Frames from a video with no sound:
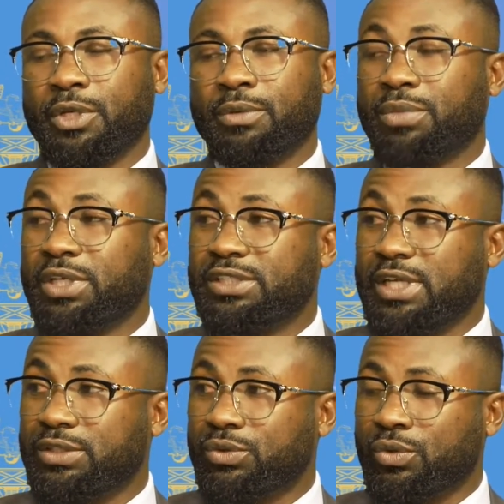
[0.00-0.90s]
being
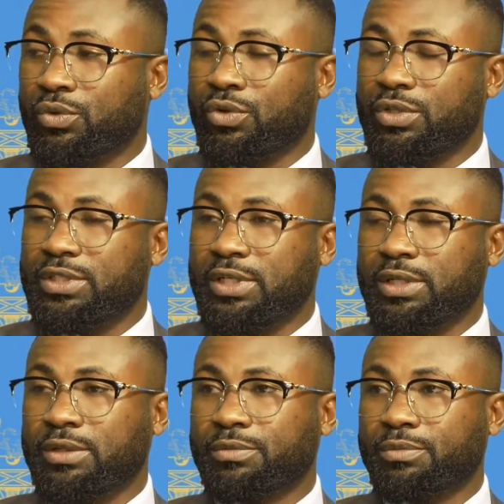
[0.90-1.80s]
charged on those
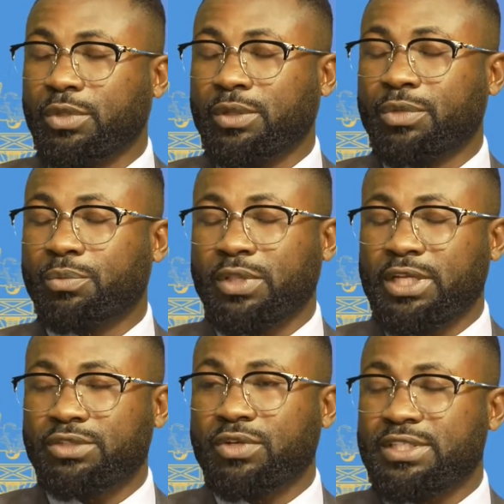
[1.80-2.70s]
people
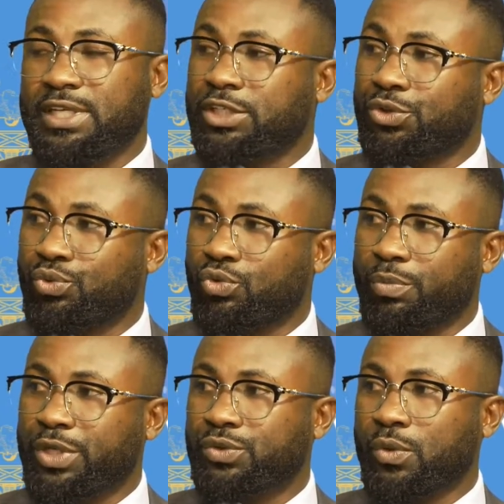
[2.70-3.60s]
that transact through
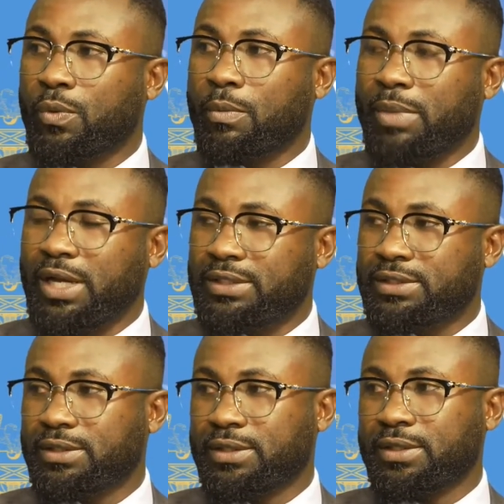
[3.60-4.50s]
commercial
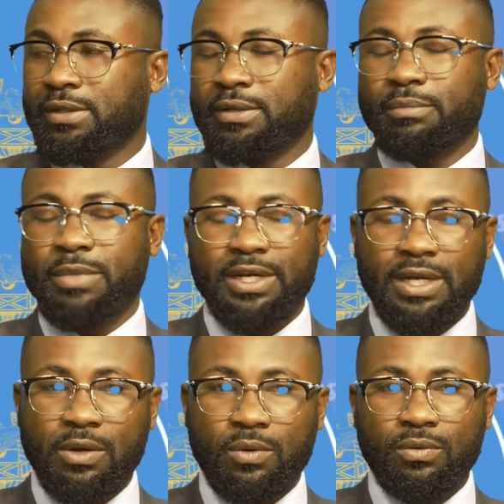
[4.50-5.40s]
banks, but
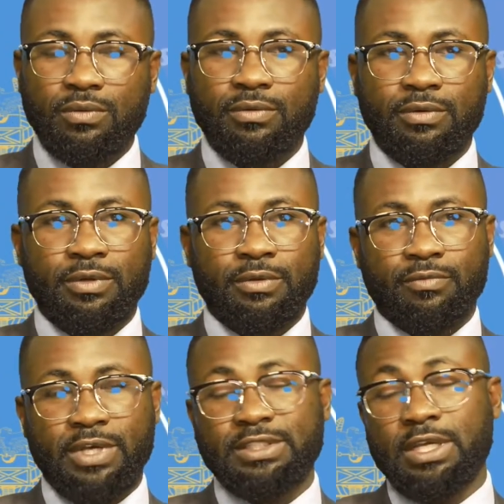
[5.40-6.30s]
now
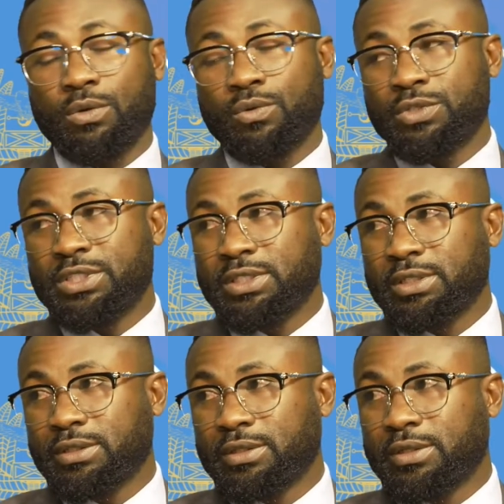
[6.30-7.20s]
basta include the
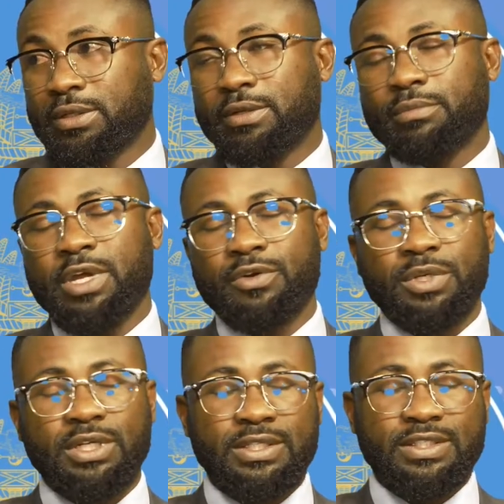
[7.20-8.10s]

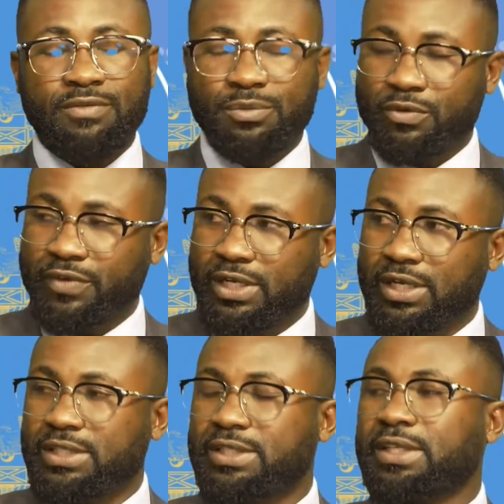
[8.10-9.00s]
remittance service
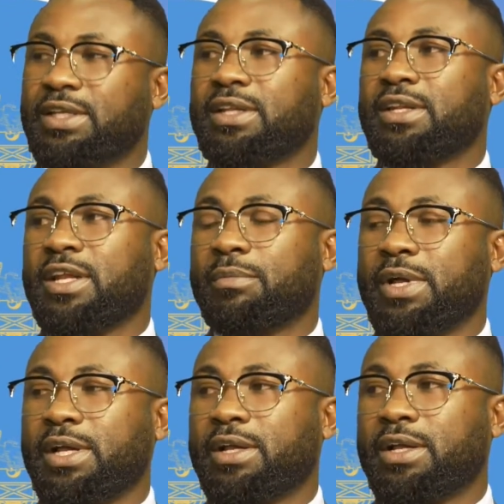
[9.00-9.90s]
providers na
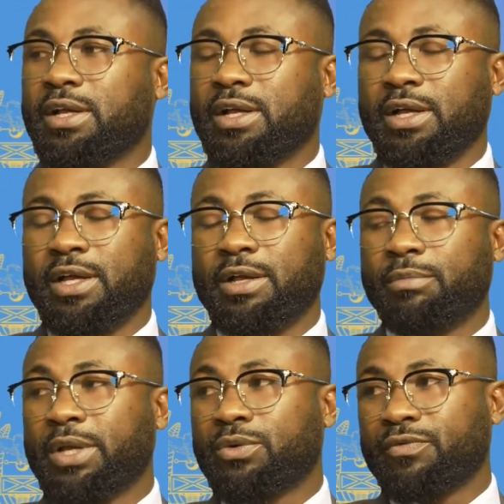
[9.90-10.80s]

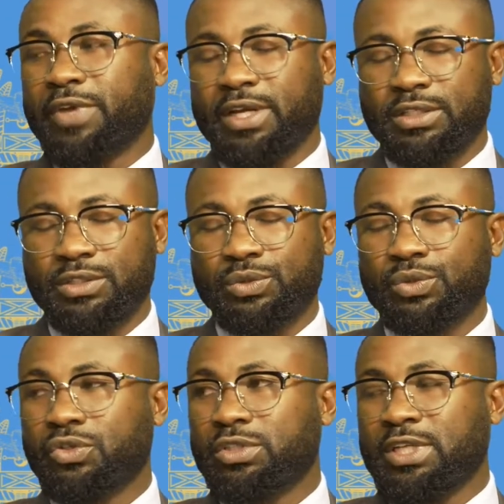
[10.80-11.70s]
microfinance
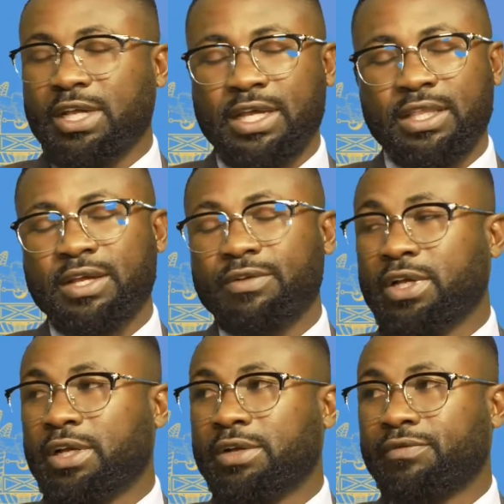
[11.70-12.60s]
institutions and
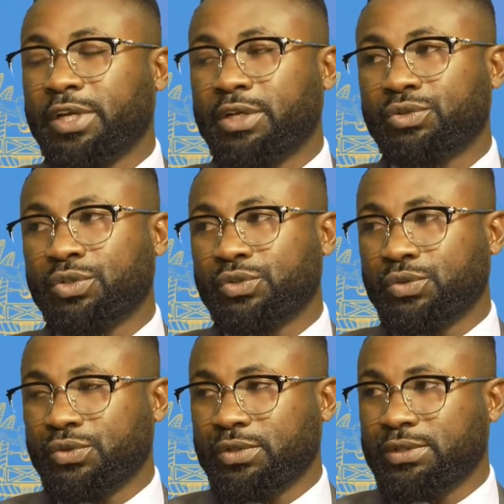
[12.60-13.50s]
other financial
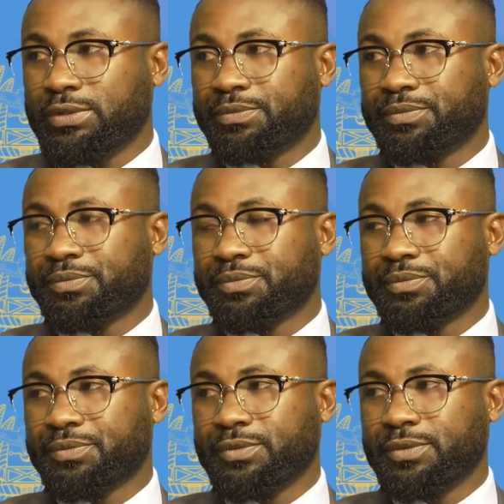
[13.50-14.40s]
institutions.
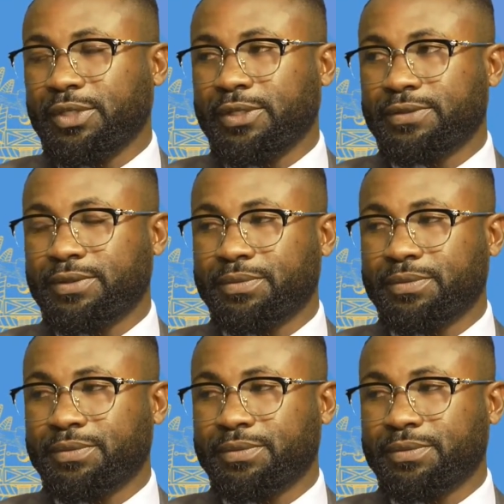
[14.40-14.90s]
Yes.